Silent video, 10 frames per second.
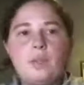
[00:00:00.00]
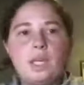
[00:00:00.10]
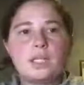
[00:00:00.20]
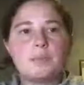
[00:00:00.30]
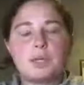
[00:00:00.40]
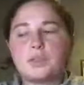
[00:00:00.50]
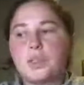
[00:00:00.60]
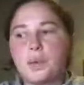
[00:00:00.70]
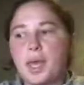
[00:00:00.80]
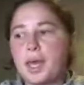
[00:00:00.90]
as best
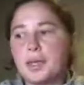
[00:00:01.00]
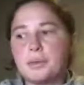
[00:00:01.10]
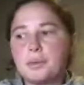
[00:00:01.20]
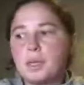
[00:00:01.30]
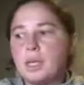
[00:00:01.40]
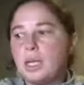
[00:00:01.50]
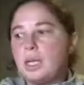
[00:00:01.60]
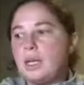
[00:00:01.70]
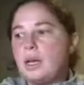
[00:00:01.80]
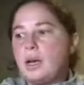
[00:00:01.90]
you can.
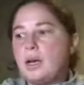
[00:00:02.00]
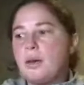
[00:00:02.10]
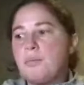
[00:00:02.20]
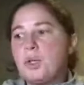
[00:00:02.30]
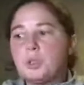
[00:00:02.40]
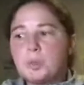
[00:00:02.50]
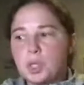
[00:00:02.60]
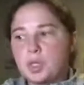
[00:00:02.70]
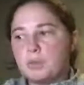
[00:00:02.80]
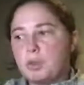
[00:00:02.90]
Multiple
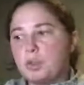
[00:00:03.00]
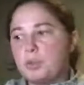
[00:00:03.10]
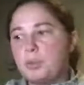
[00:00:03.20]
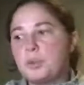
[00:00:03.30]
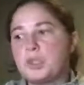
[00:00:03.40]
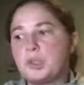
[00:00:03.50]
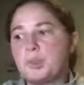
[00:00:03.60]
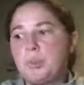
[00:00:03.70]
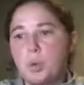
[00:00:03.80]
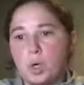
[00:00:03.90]
dogs, multiple
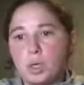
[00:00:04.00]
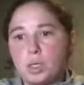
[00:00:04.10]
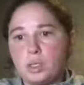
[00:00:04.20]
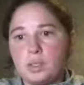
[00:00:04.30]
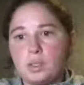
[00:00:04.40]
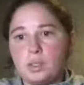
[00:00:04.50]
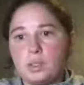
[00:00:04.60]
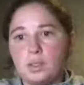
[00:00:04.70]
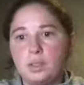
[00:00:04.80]
sports.